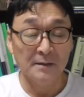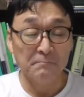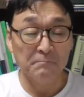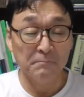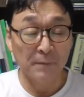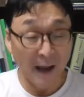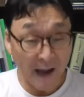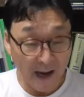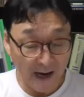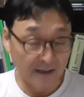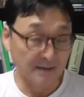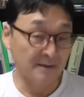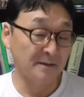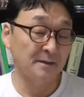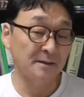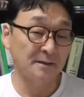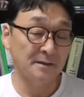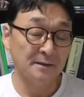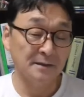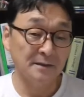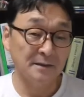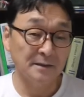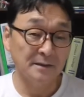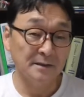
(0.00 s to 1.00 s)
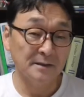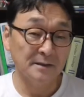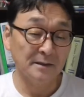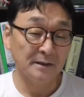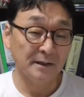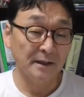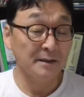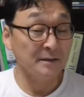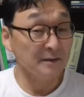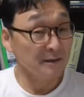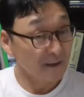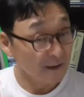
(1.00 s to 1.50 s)
back
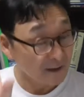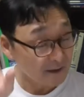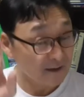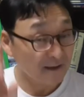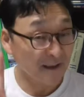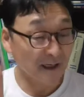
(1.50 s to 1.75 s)
and this